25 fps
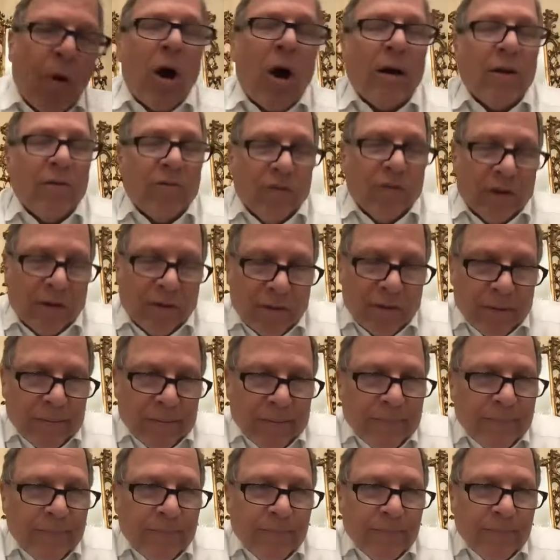part of it.
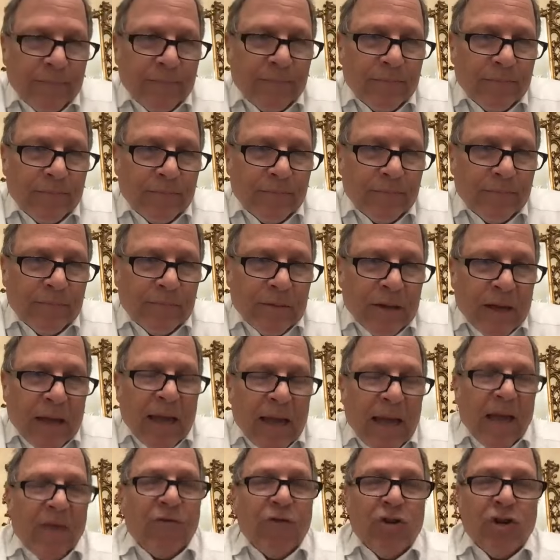
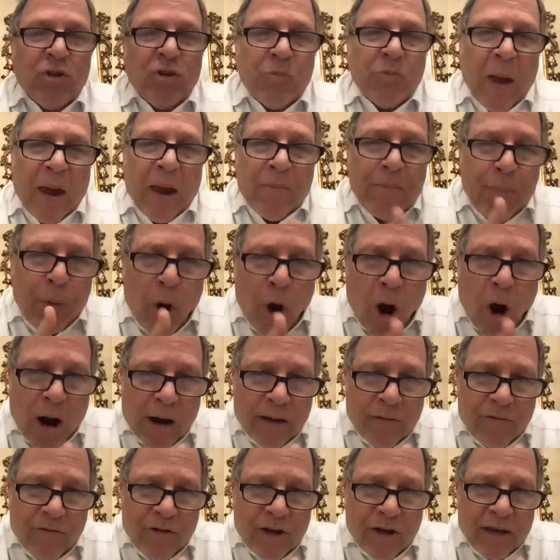If you spend
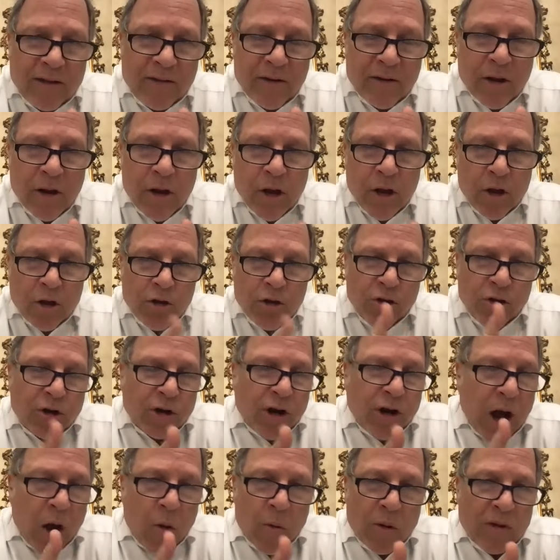part of it, you
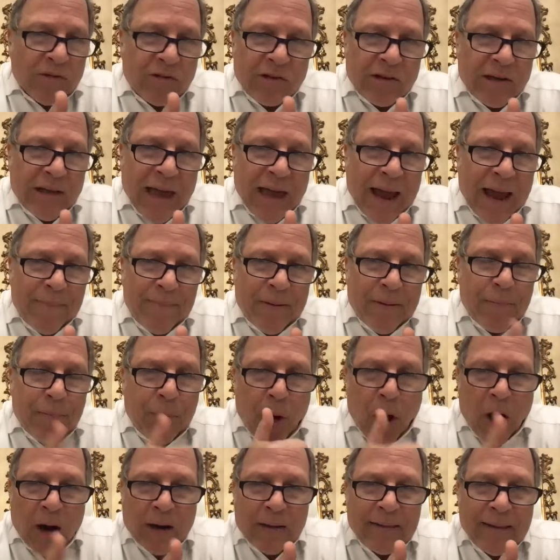can always claim the
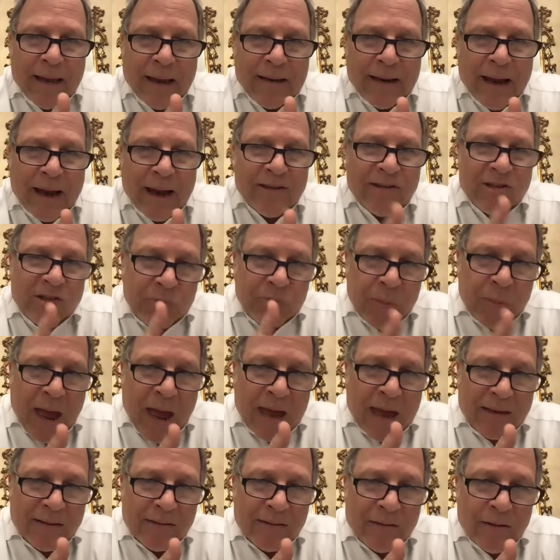part that I
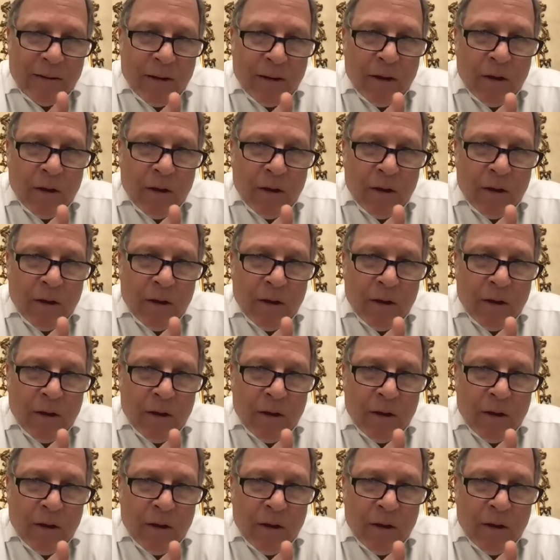spent